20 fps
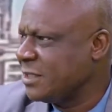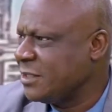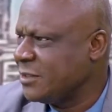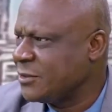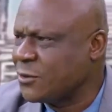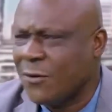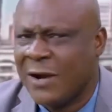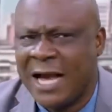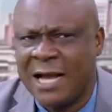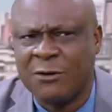
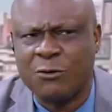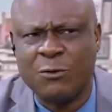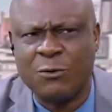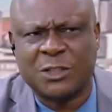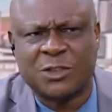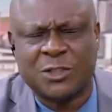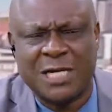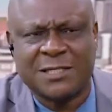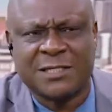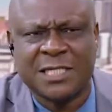So how do we
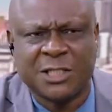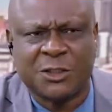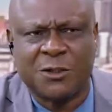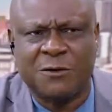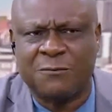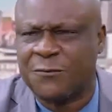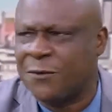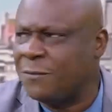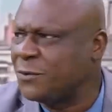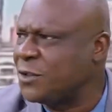
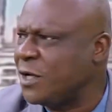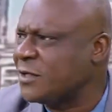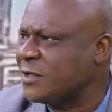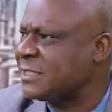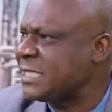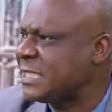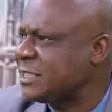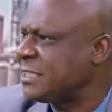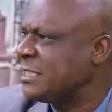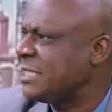transition from just
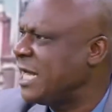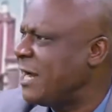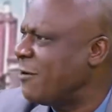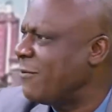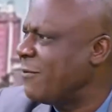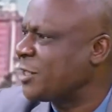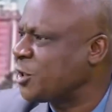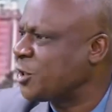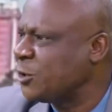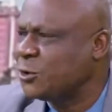teaching
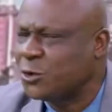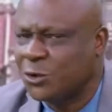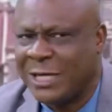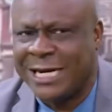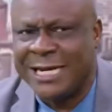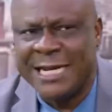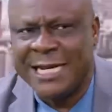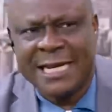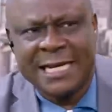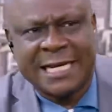our
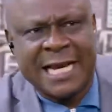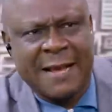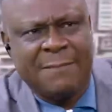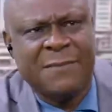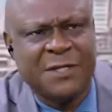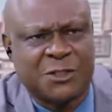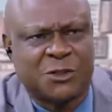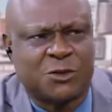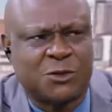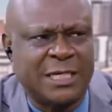children
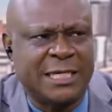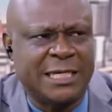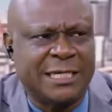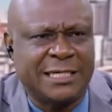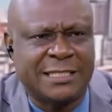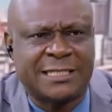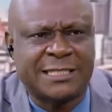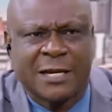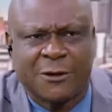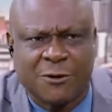chemistry in
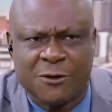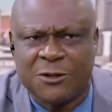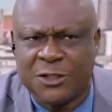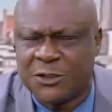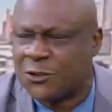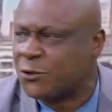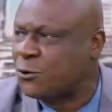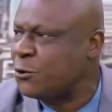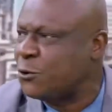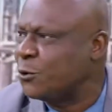the secondary
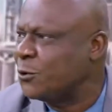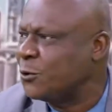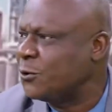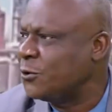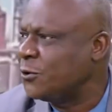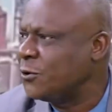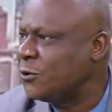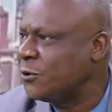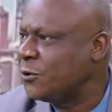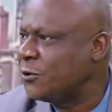school
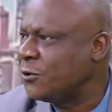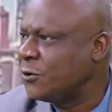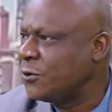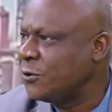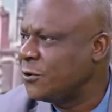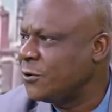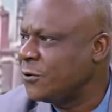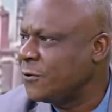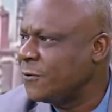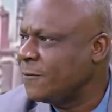
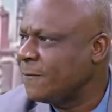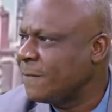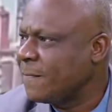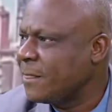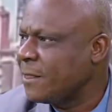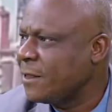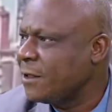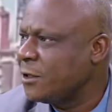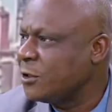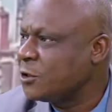
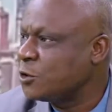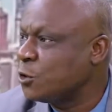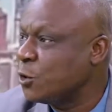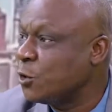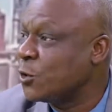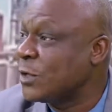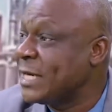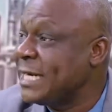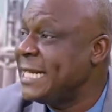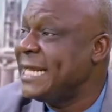
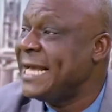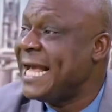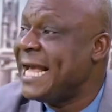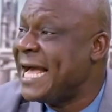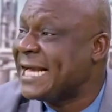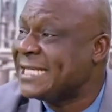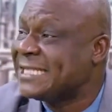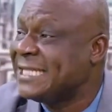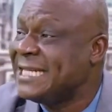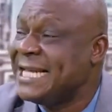to really
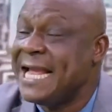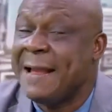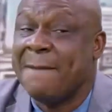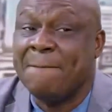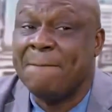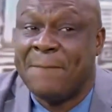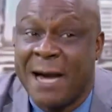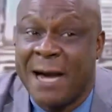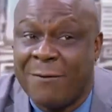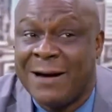actually
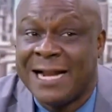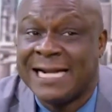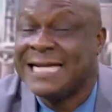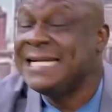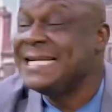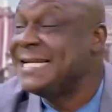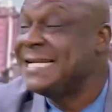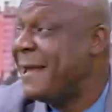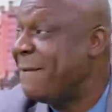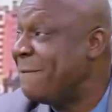
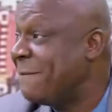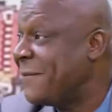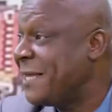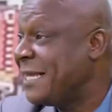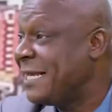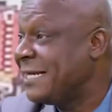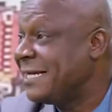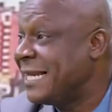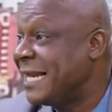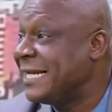empowering them
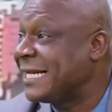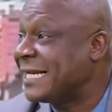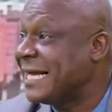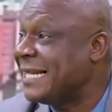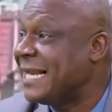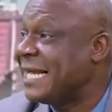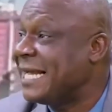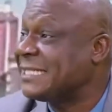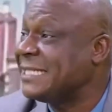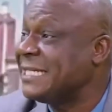that they
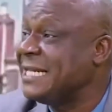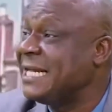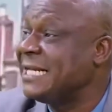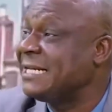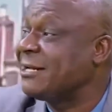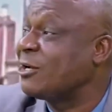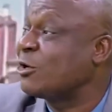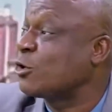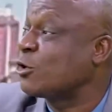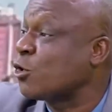can
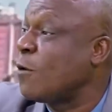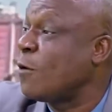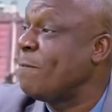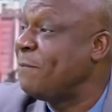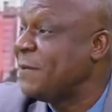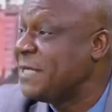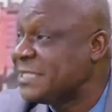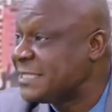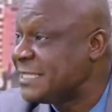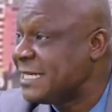actually grow
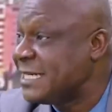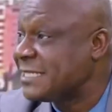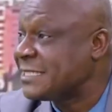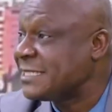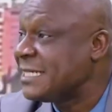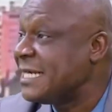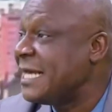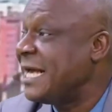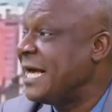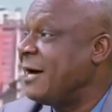business
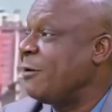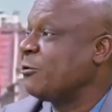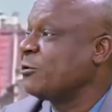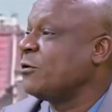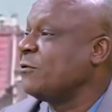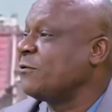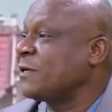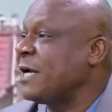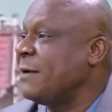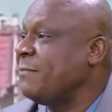out
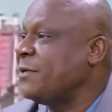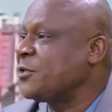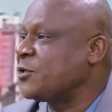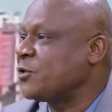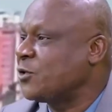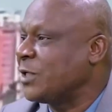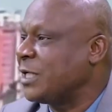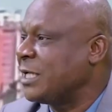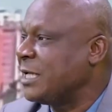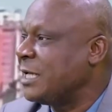of
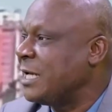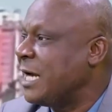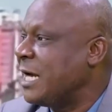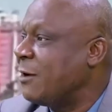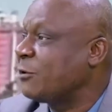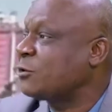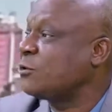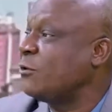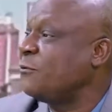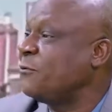chemistry,
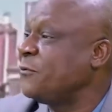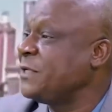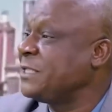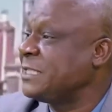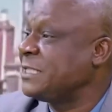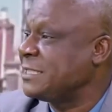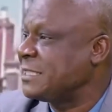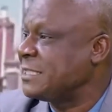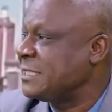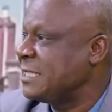out of
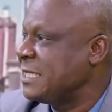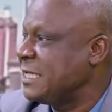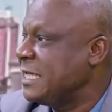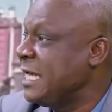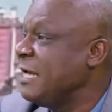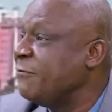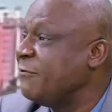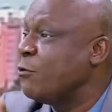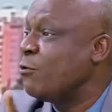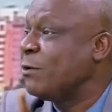physics,
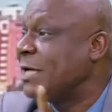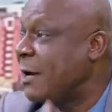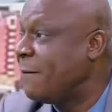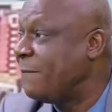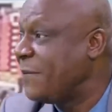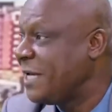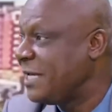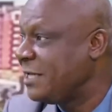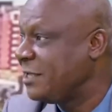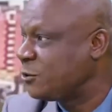even
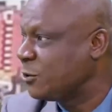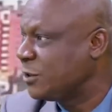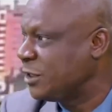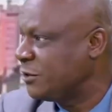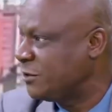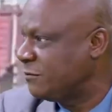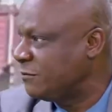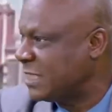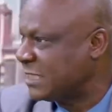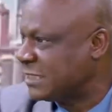without being to the
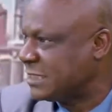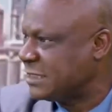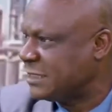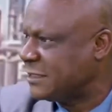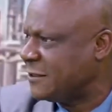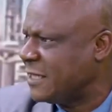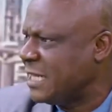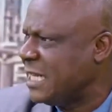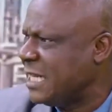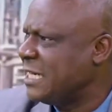
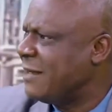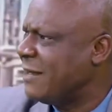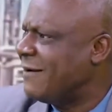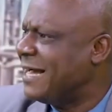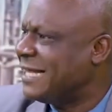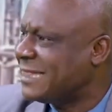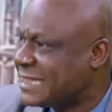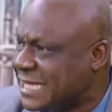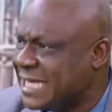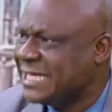university? Now,
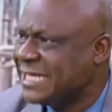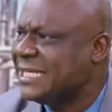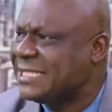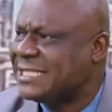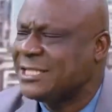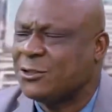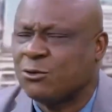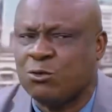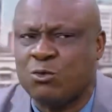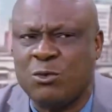I think this
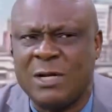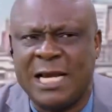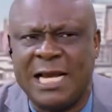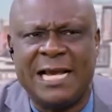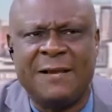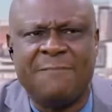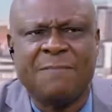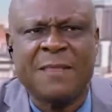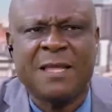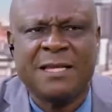is
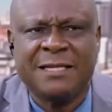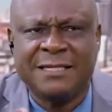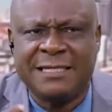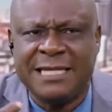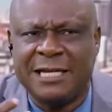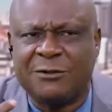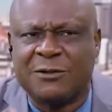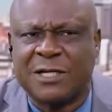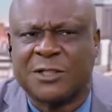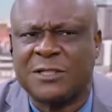where
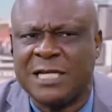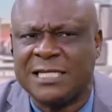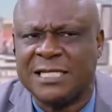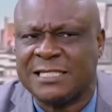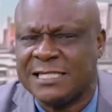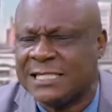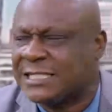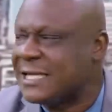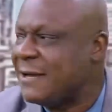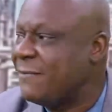the educational
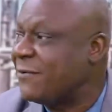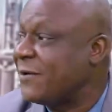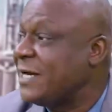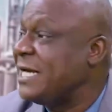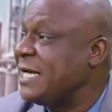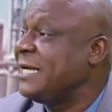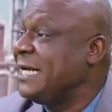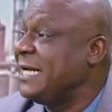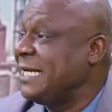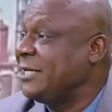system
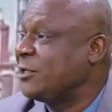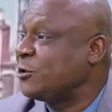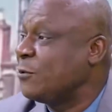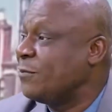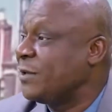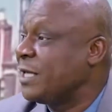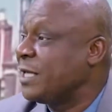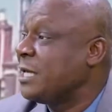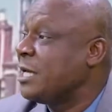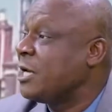really needs to
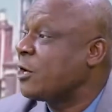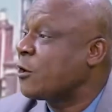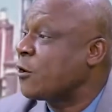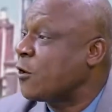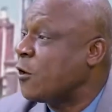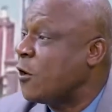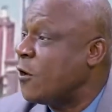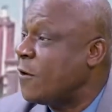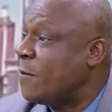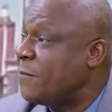
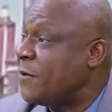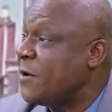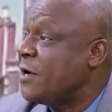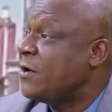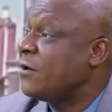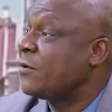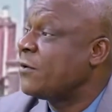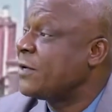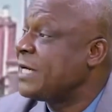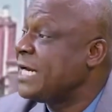become
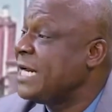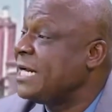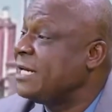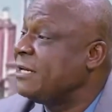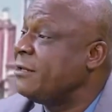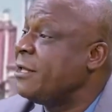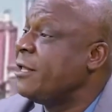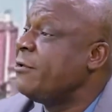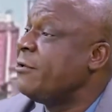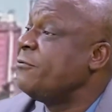
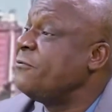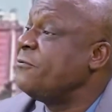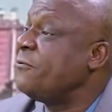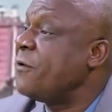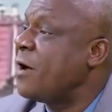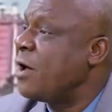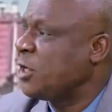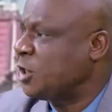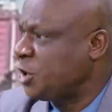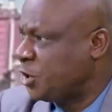real
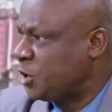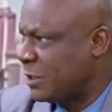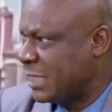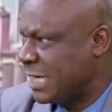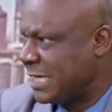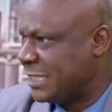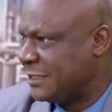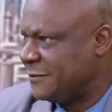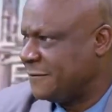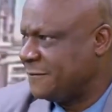
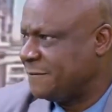functional